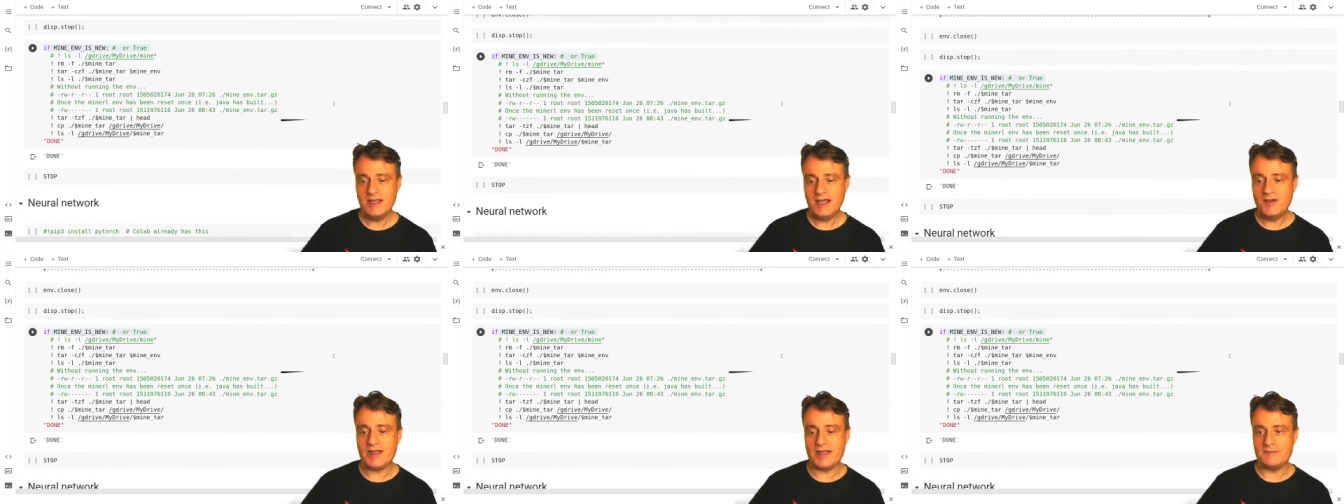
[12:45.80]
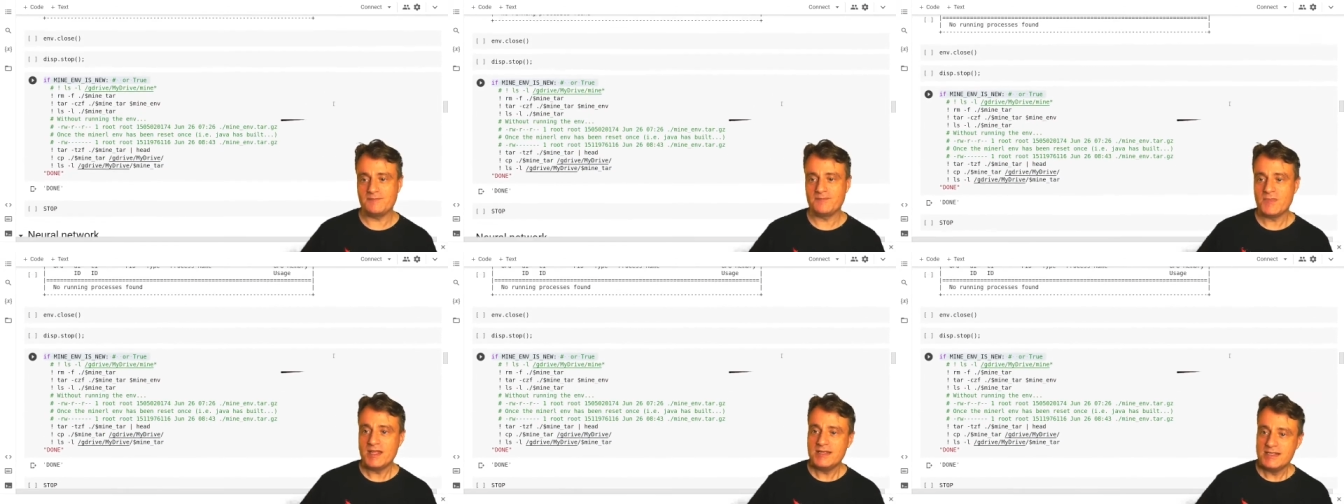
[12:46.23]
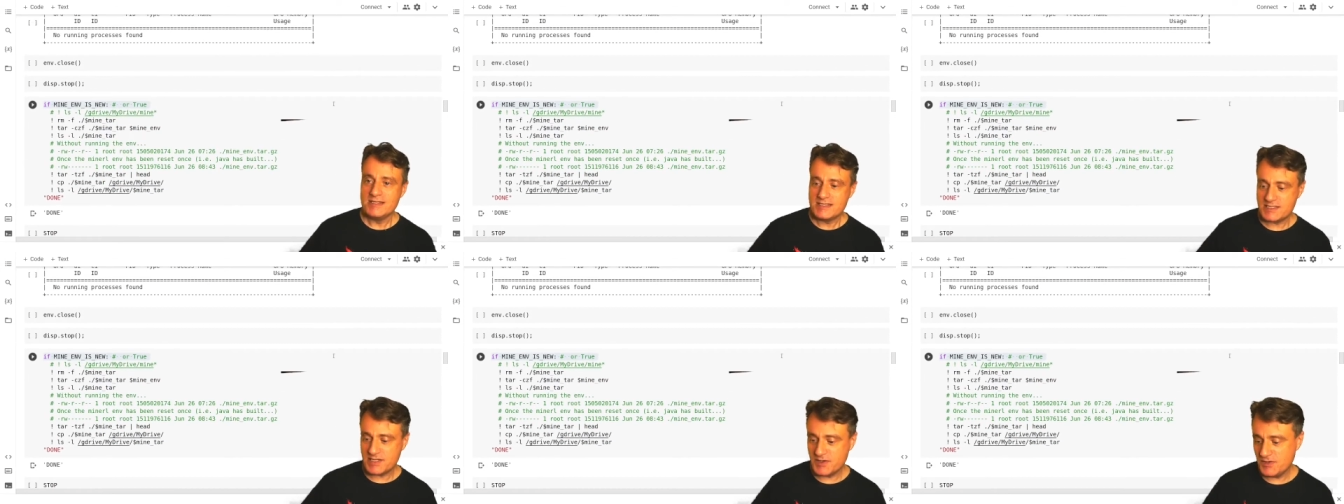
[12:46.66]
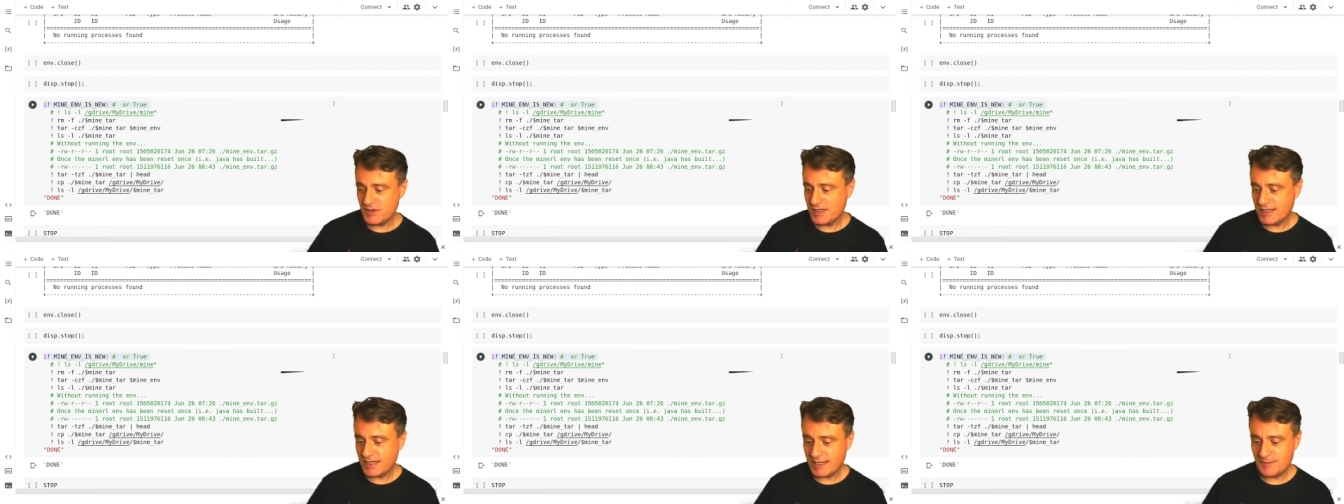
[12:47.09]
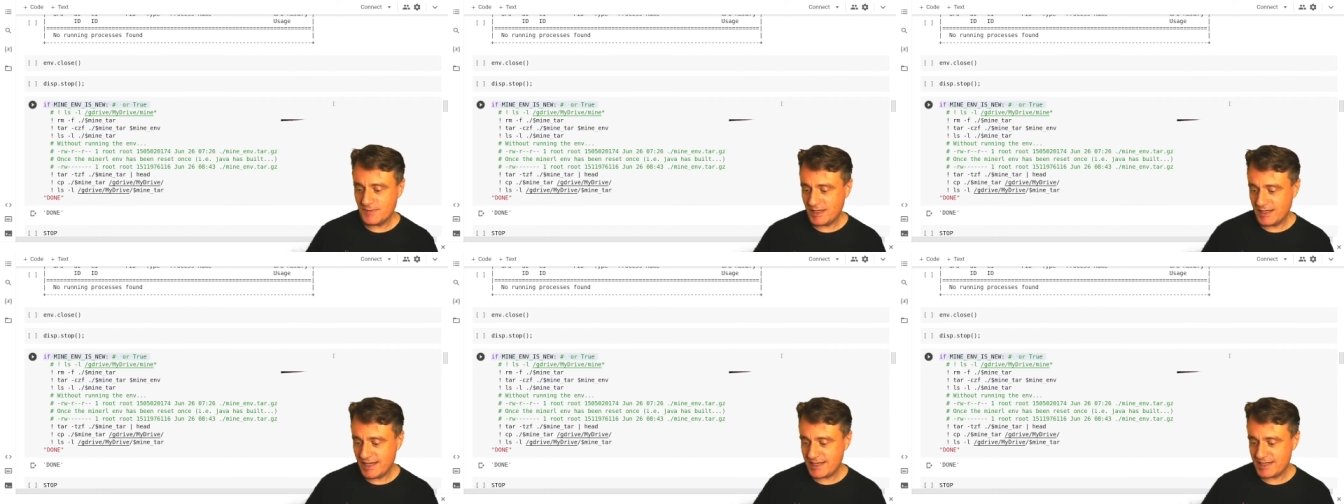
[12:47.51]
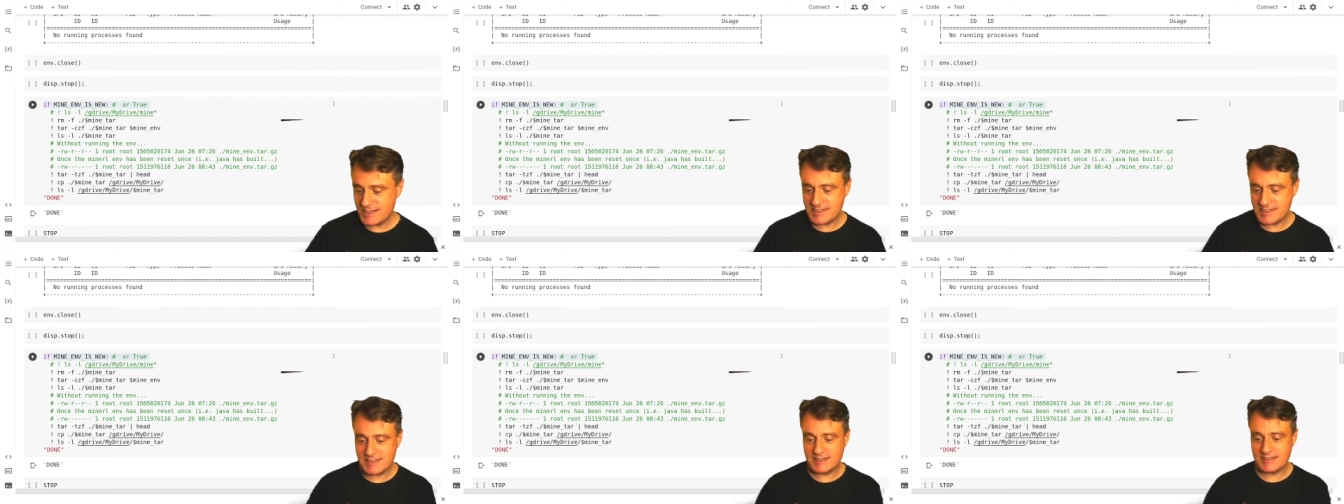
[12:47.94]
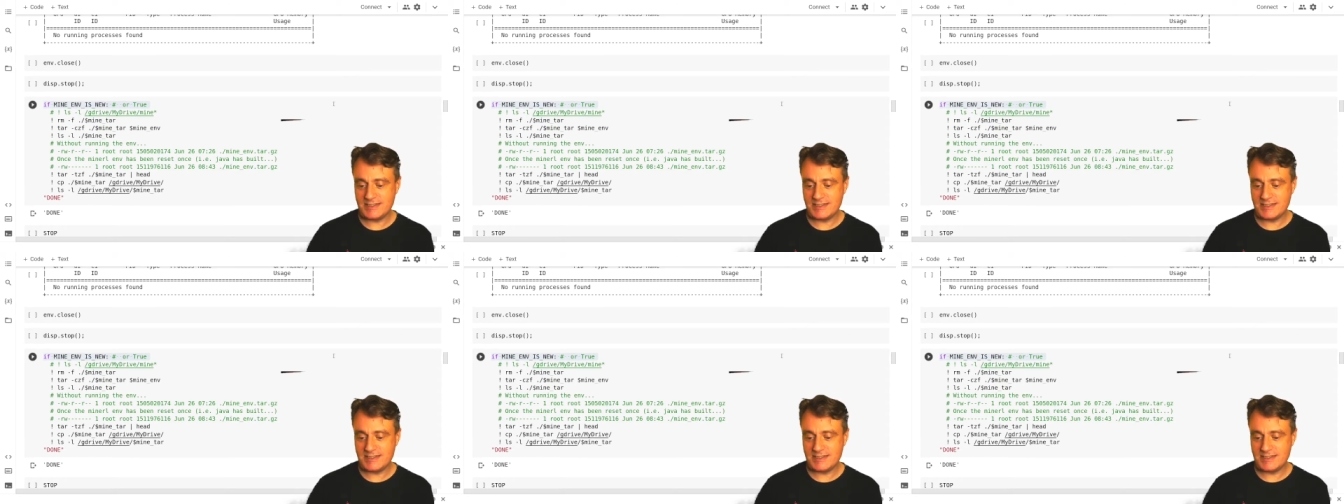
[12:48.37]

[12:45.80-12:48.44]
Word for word: Okay, so um, let us